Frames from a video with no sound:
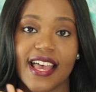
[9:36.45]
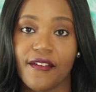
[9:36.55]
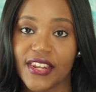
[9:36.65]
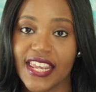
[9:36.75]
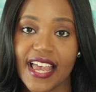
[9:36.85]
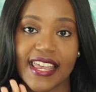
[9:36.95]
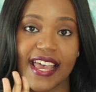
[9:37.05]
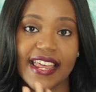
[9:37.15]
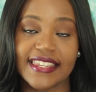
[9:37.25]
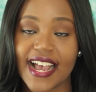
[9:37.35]
I have an
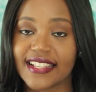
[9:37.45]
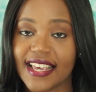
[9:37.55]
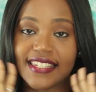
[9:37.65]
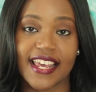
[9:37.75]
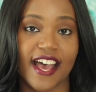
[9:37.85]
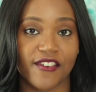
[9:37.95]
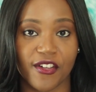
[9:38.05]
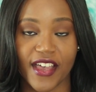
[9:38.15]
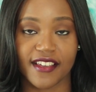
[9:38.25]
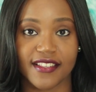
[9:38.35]
EIN, tax ID, I have
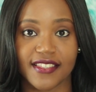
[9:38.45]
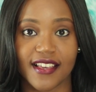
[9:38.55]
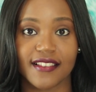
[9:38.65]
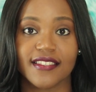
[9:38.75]
all that good